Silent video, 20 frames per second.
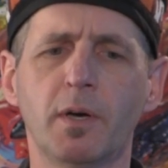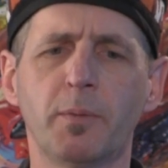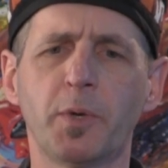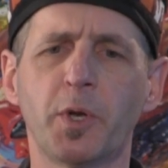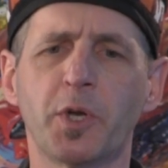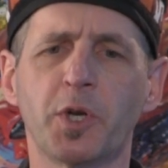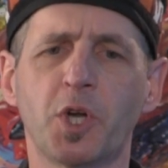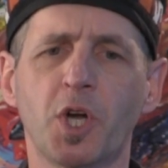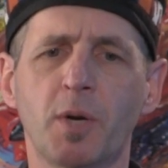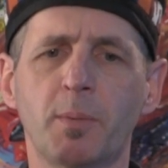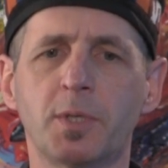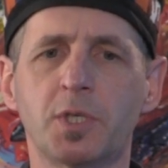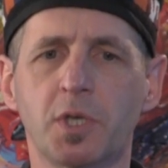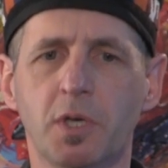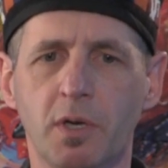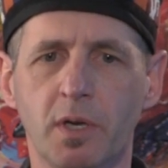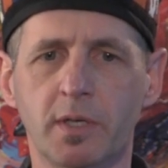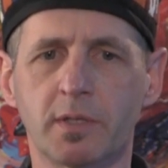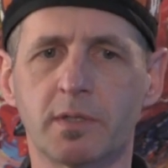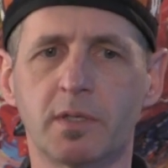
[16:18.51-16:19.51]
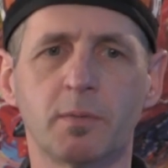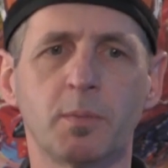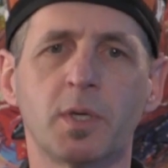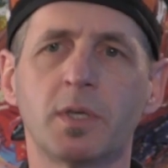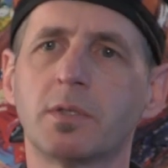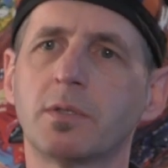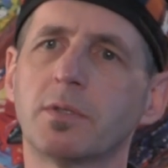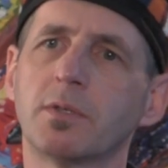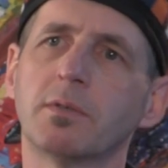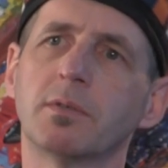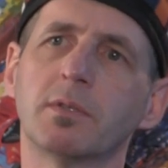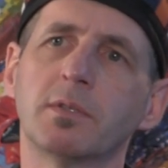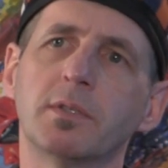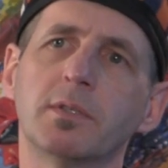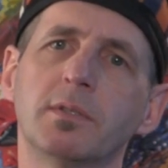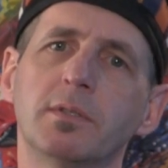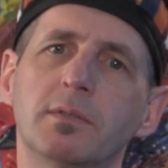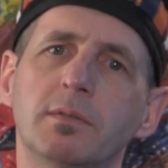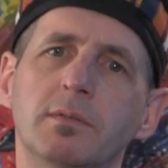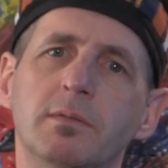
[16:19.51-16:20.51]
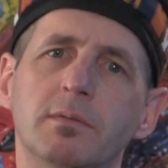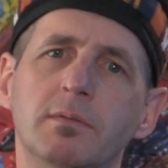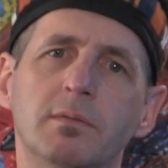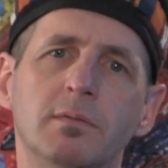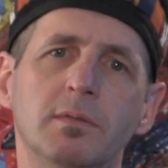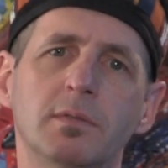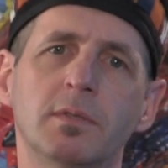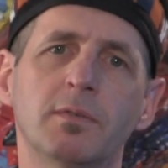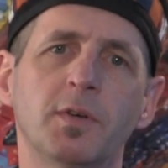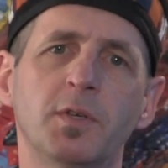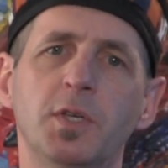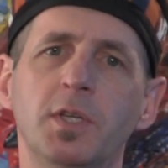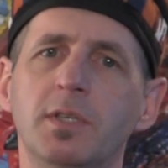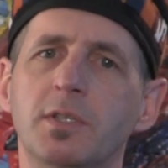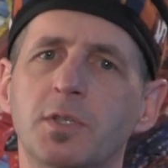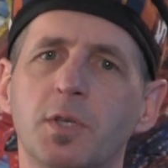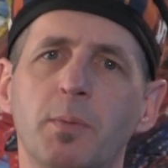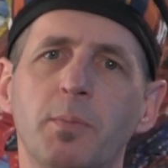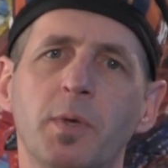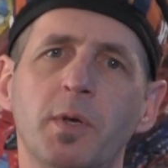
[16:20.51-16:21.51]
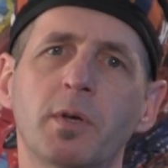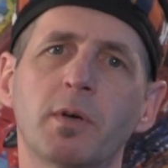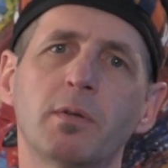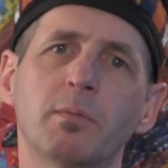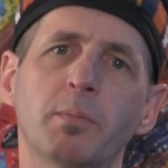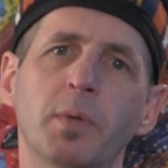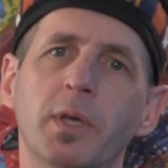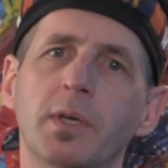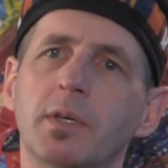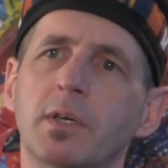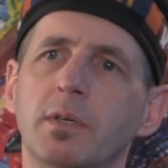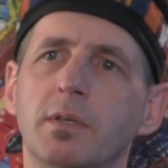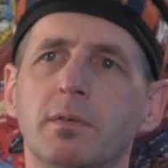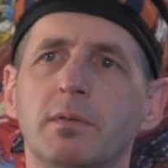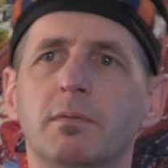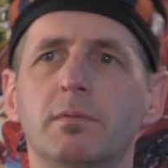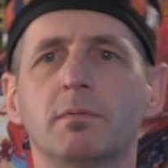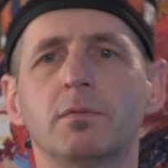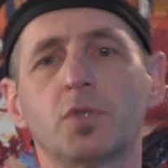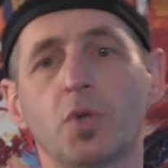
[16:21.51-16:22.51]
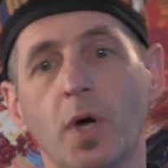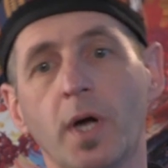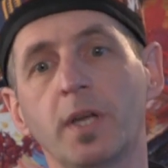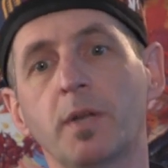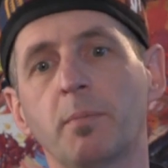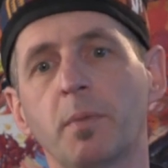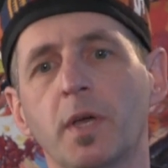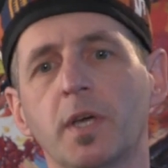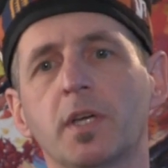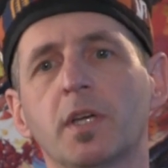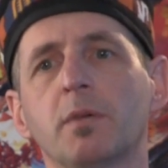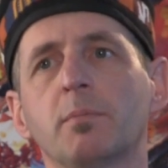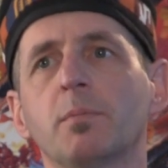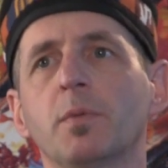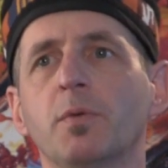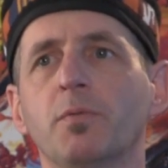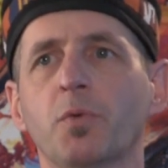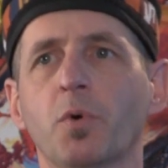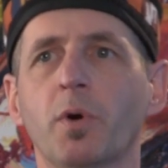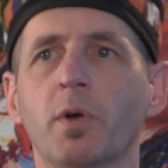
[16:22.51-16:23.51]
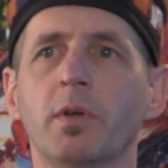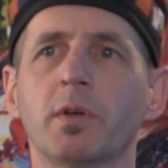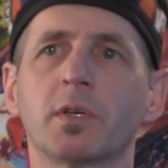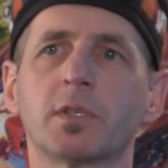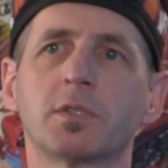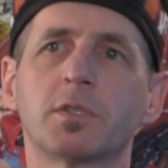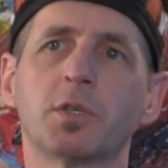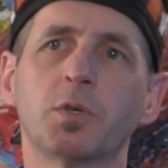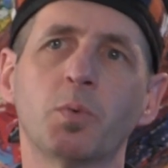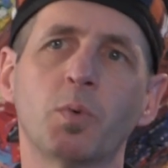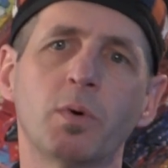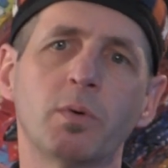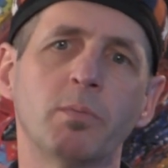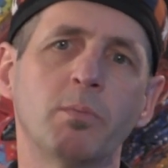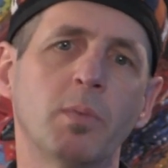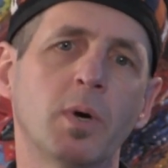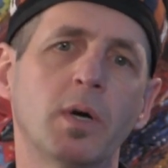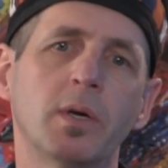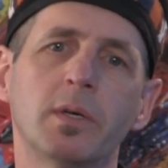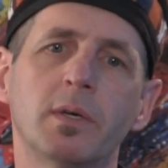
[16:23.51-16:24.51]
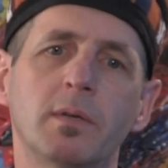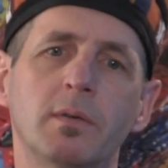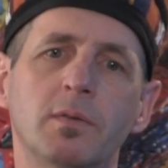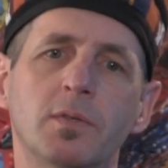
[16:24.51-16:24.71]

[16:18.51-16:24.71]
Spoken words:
I'm not a garbage collector, but I certainly, if I need something, I'll make it. Try to make it before I actually go out and buy it.